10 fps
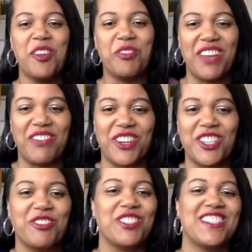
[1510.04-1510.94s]
we have
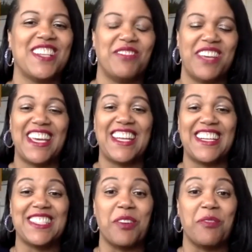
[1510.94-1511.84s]
virtual summit. It
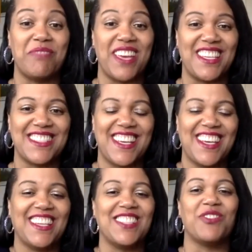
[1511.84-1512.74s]
is
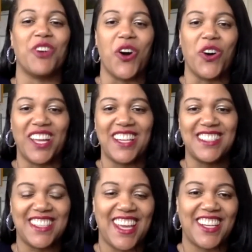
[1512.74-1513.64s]
amazing. It's for all
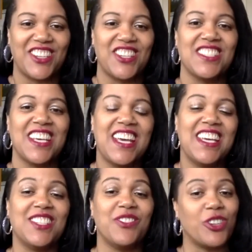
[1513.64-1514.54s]
educators.
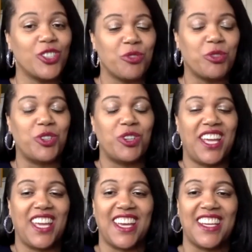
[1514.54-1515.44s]
It's virtual.
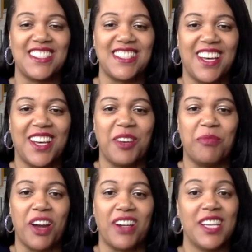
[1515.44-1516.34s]
And um,
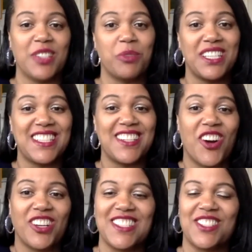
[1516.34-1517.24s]
our next one is in
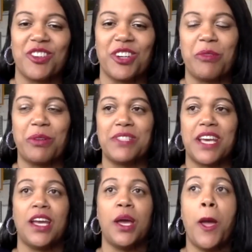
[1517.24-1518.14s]
August, so go to our
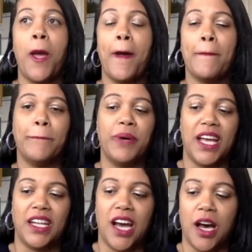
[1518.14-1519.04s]
website.
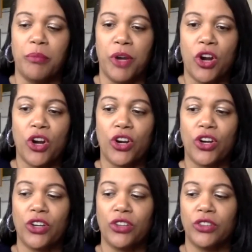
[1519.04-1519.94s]
But um, her,